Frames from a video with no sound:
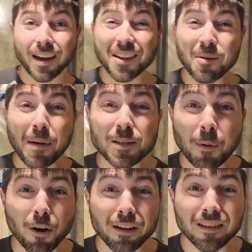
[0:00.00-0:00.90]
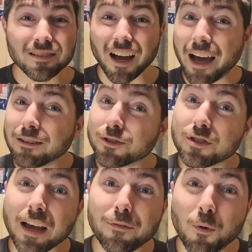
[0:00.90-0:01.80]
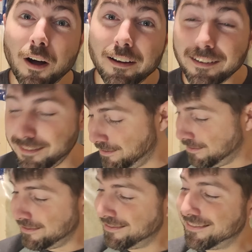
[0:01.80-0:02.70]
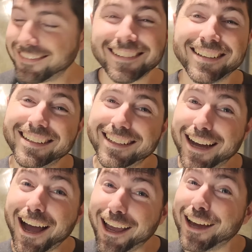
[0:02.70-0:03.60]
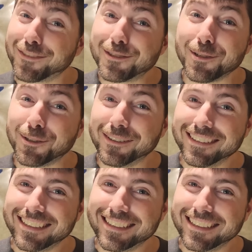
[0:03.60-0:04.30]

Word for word: And the best part is, I don't just have one, I have two.